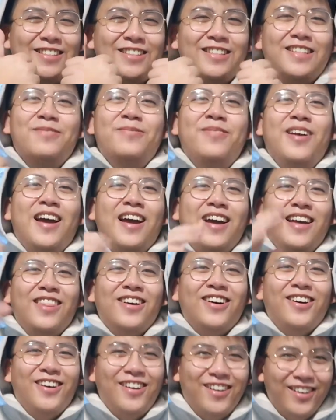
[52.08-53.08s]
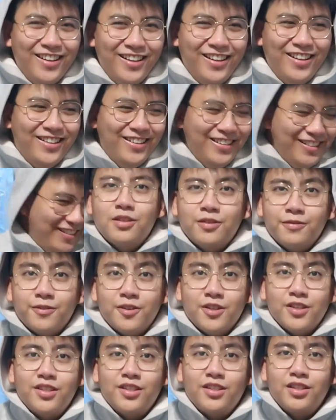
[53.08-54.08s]
Japan haul. So
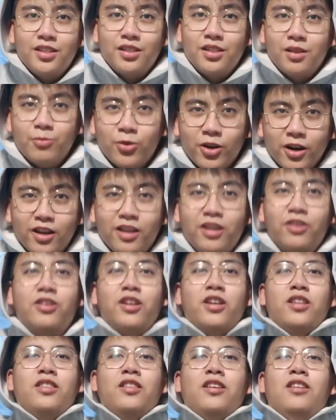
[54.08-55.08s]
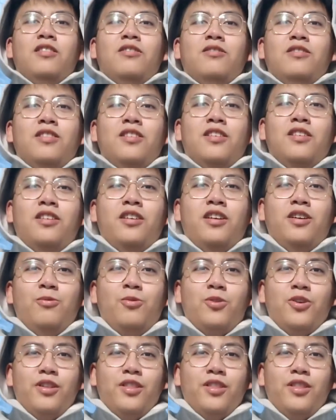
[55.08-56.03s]
first, since I'm wearing it right now, I